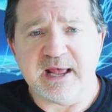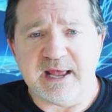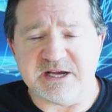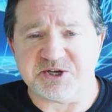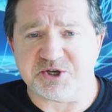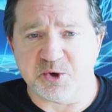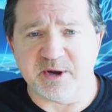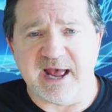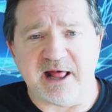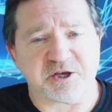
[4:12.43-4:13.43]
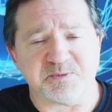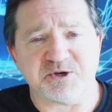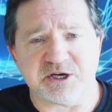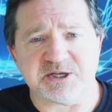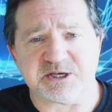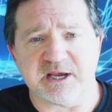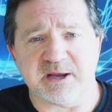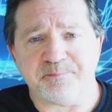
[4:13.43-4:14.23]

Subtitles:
is suing Alex Mashinsky.